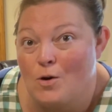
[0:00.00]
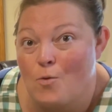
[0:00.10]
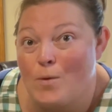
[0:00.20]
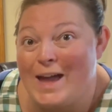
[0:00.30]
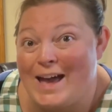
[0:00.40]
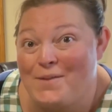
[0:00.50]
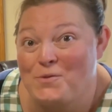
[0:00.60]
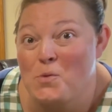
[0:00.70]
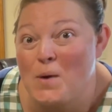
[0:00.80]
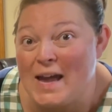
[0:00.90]
We have
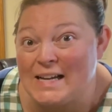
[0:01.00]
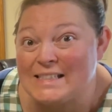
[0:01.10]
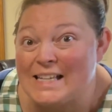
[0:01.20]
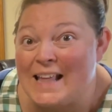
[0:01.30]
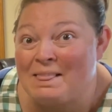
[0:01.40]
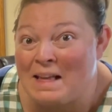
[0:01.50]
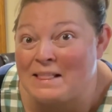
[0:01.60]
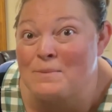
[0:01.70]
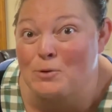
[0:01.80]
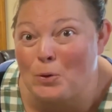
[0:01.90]
to wait and let
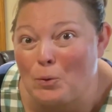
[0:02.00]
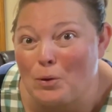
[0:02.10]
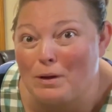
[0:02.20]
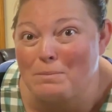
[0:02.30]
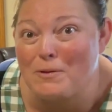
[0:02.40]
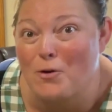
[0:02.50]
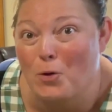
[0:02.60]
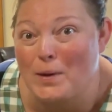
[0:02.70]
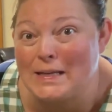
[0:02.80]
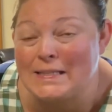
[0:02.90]
them cool before
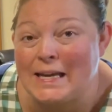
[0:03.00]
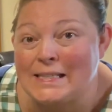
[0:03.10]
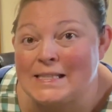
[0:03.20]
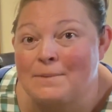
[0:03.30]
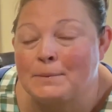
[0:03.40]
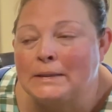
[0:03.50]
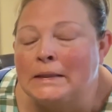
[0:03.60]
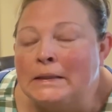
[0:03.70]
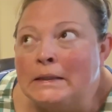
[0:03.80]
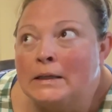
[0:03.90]
we can taste them.
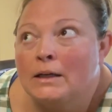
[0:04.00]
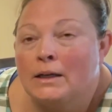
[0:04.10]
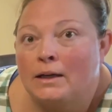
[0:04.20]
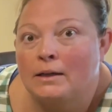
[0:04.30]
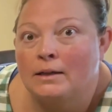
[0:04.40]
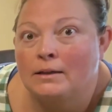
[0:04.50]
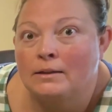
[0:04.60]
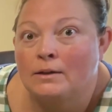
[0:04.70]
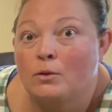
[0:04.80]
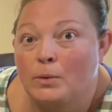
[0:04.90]

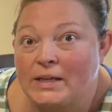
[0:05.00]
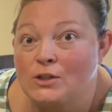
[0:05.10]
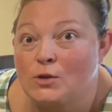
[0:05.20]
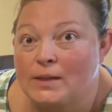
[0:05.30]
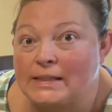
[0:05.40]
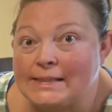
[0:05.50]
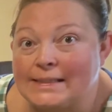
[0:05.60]
We can do this.